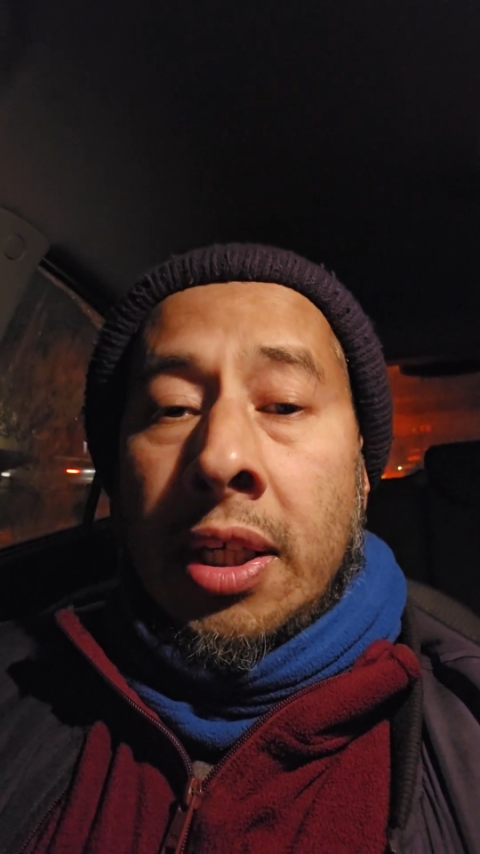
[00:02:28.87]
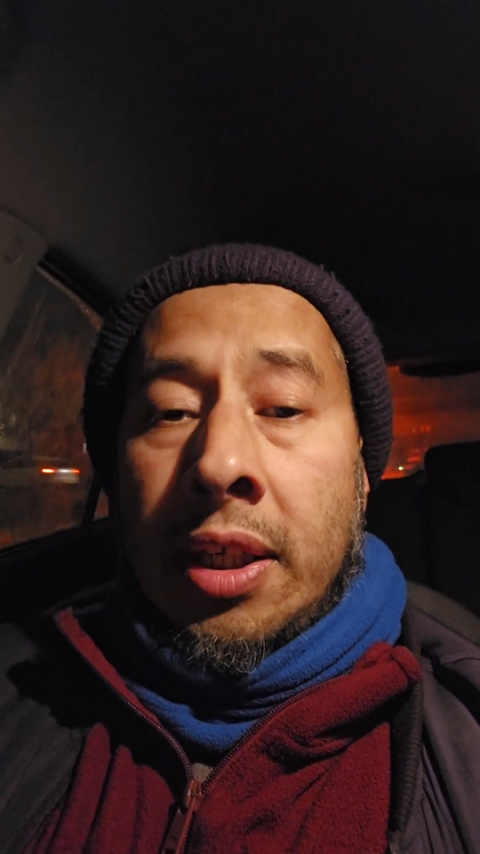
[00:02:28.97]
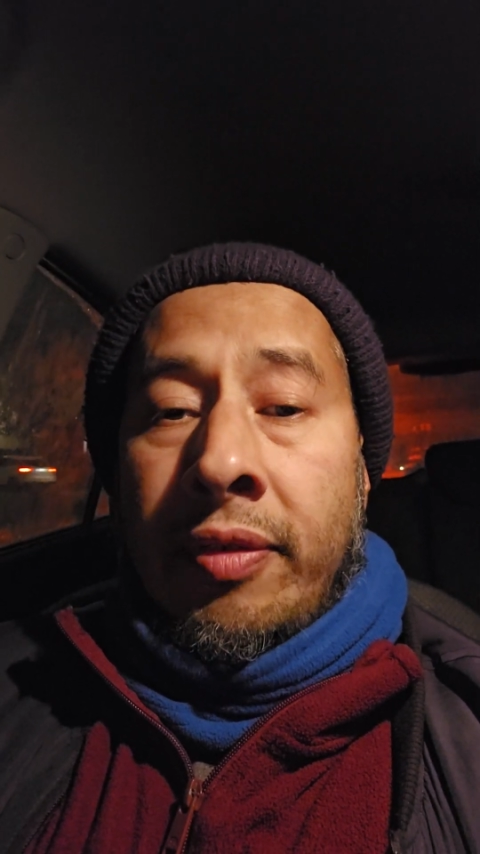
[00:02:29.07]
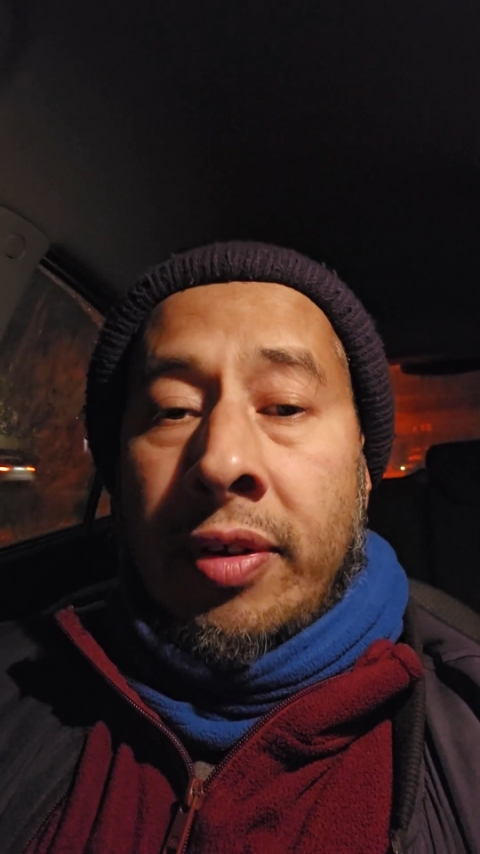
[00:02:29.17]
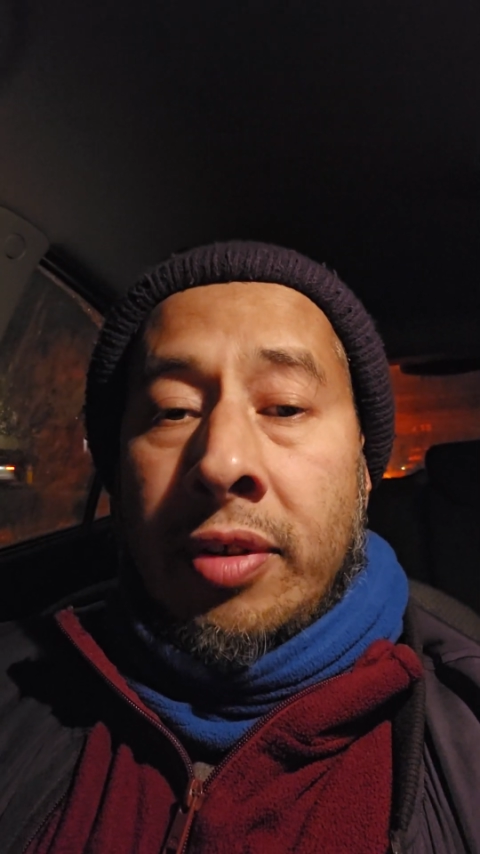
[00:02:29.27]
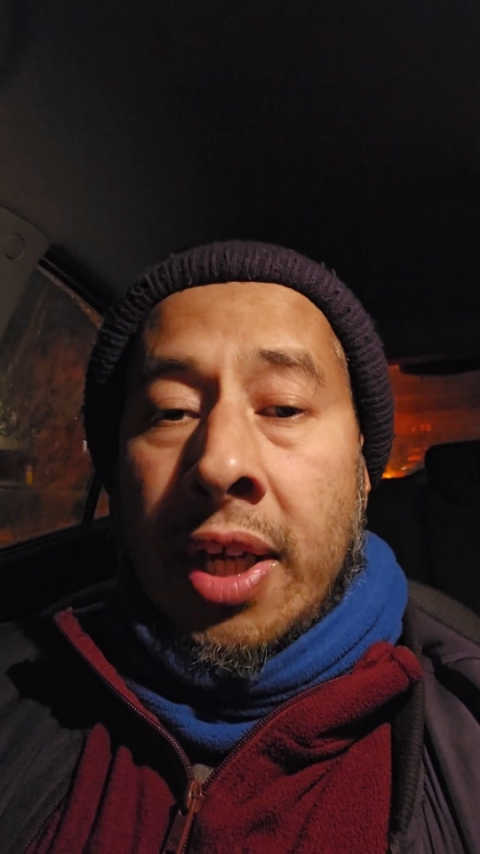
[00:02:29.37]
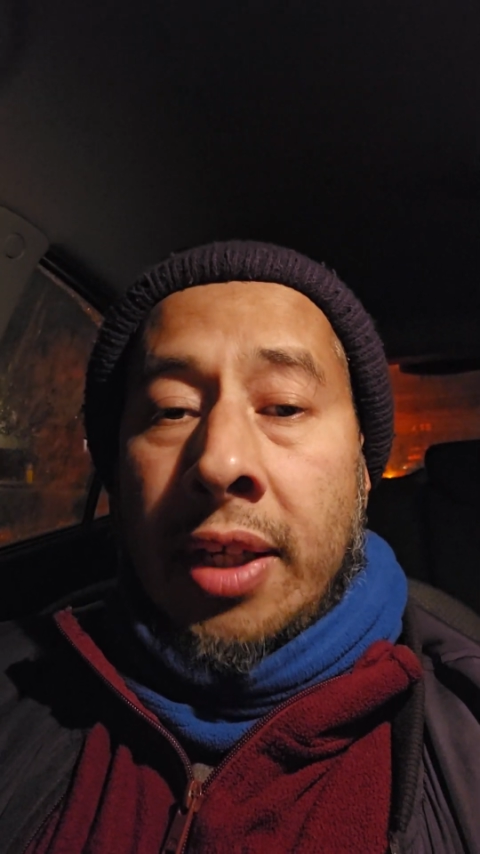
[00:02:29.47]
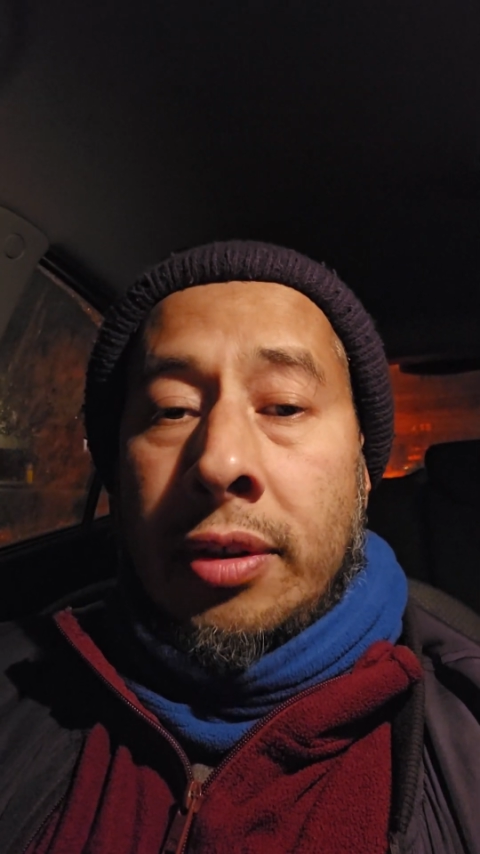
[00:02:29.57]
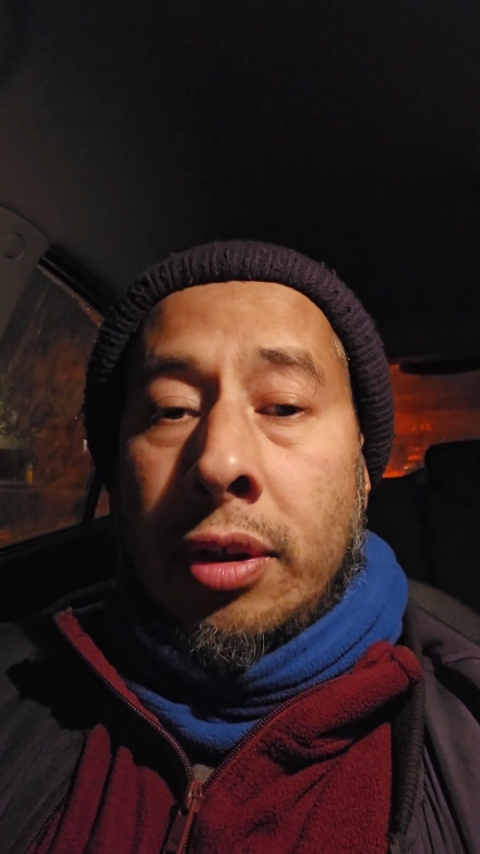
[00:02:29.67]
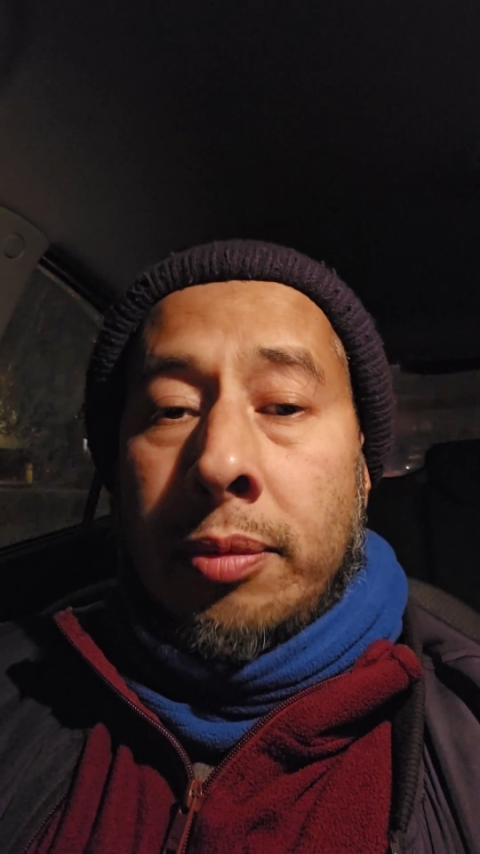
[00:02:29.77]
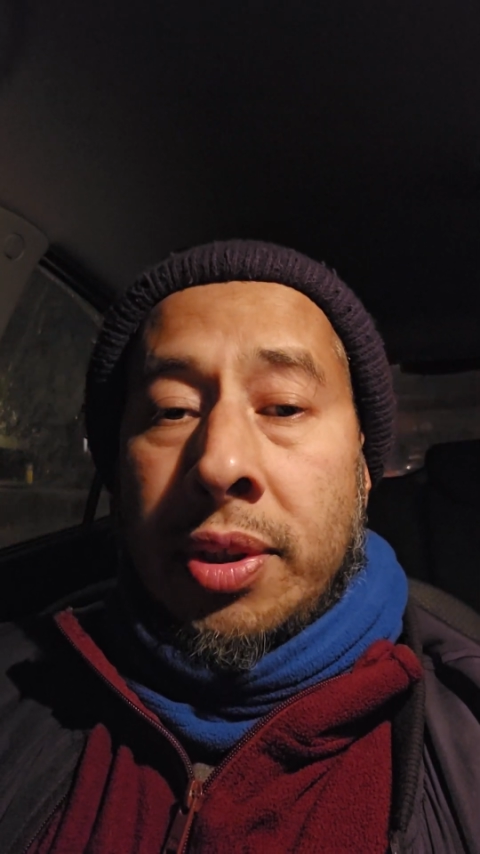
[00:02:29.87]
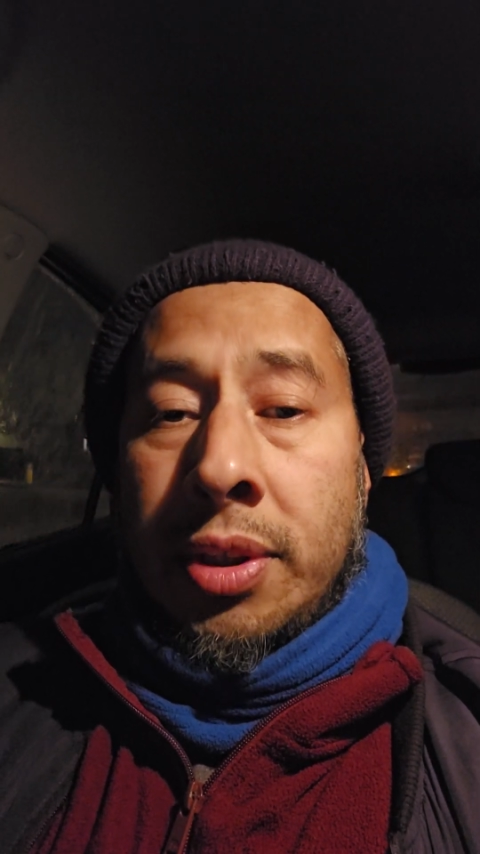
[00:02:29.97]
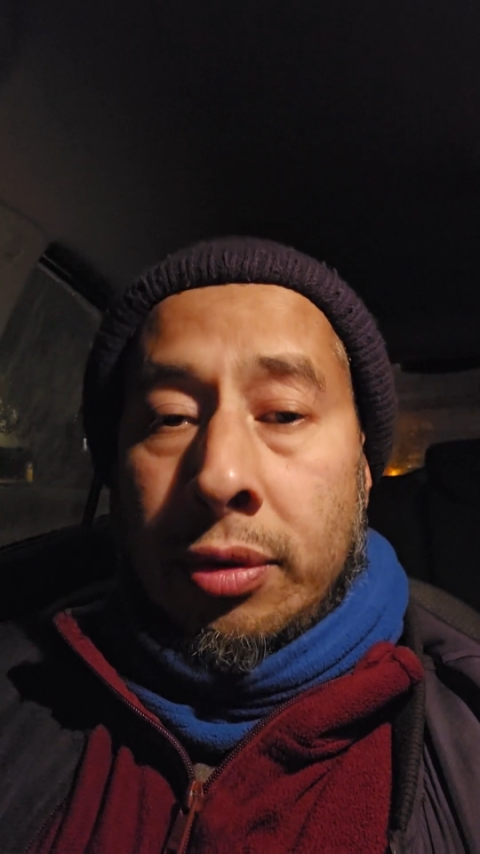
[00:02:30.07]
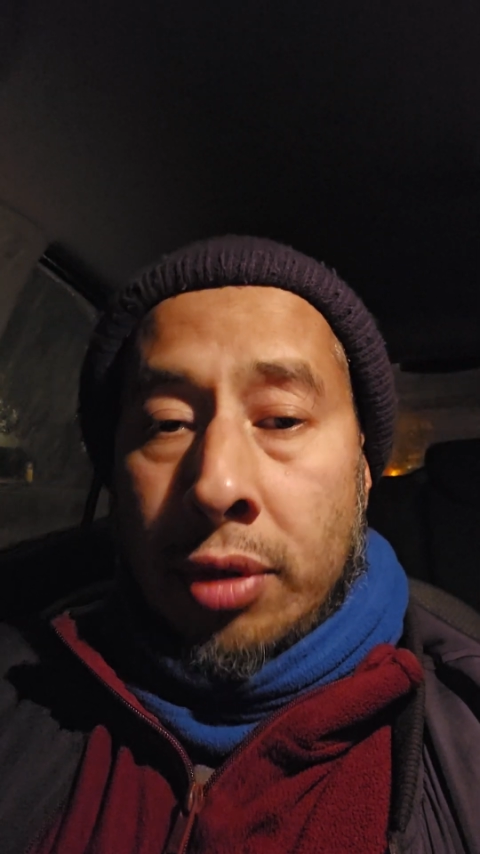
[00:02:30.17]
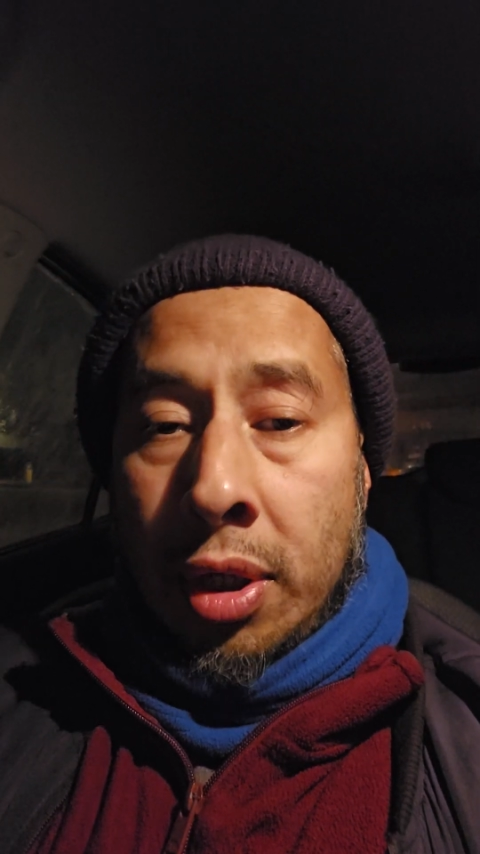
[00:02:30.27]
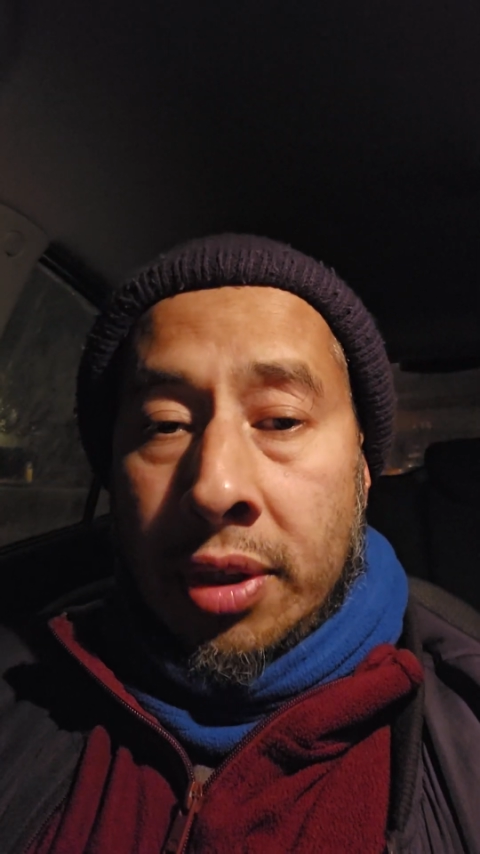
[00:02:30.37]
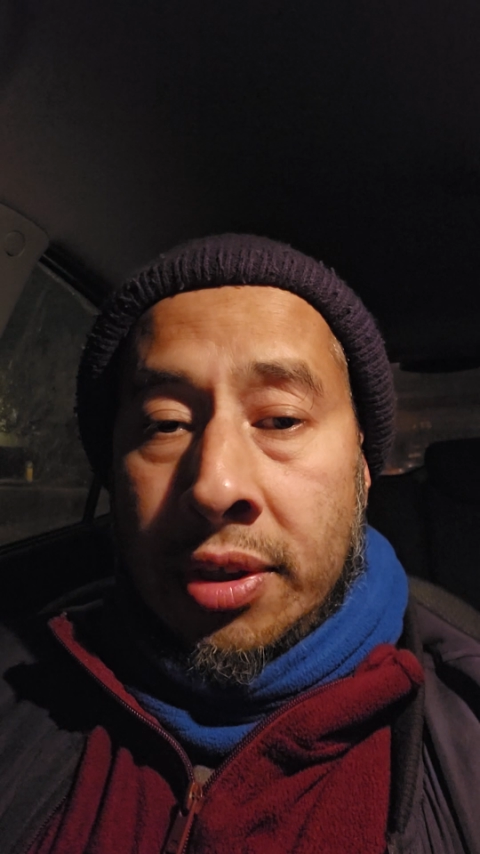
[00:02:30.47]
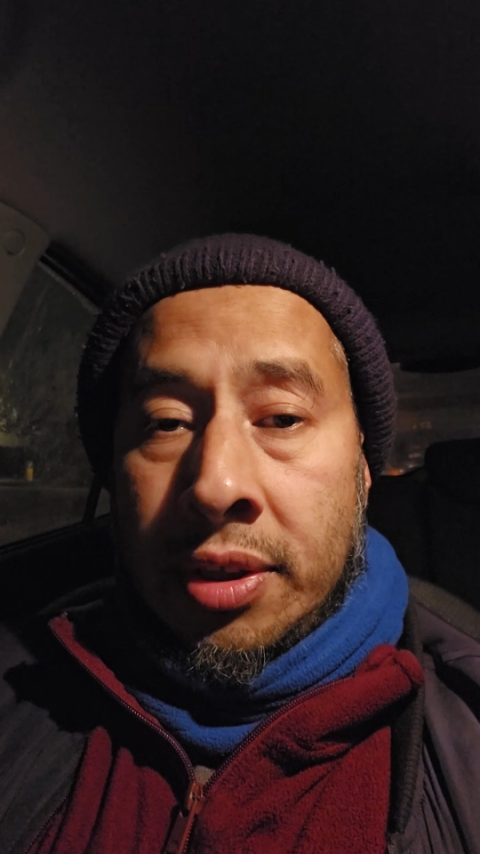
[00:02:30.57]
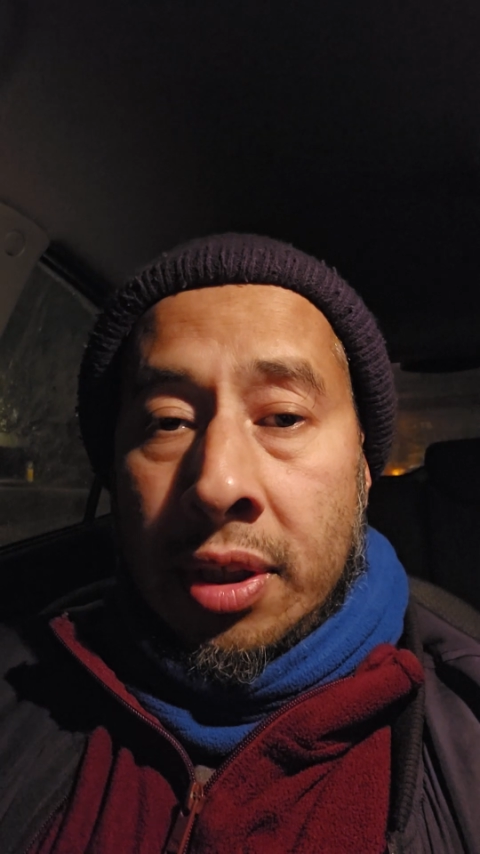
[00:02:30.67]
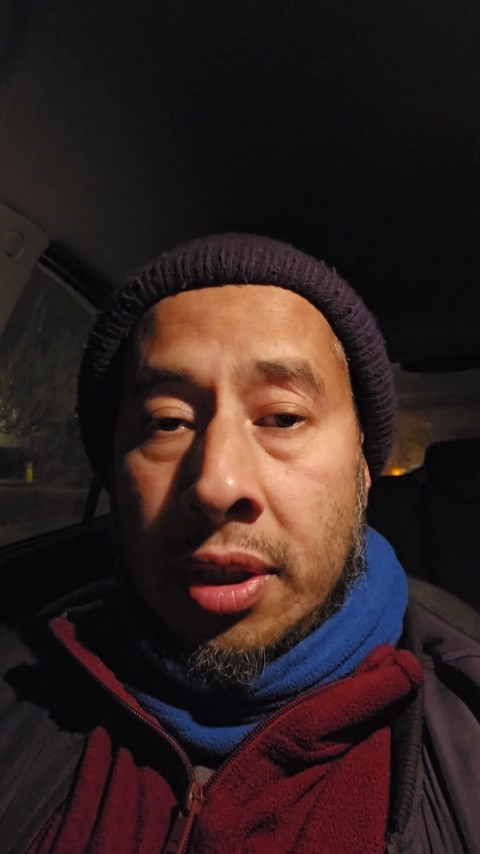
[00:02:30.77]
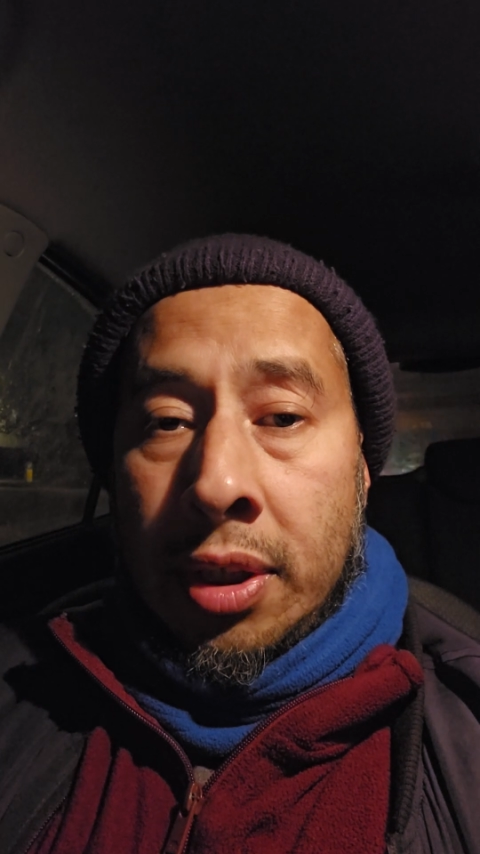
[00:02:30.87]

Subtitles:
If you take too much drugs,